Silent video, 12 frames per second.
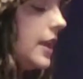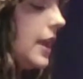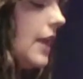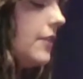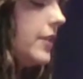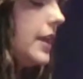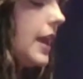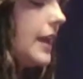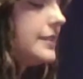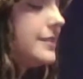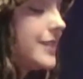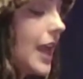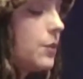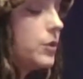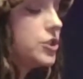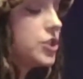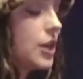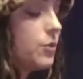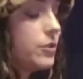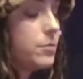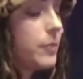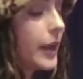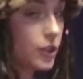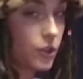and then I sandwich it with
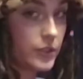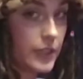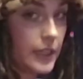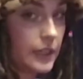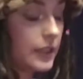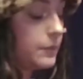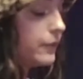microneedling.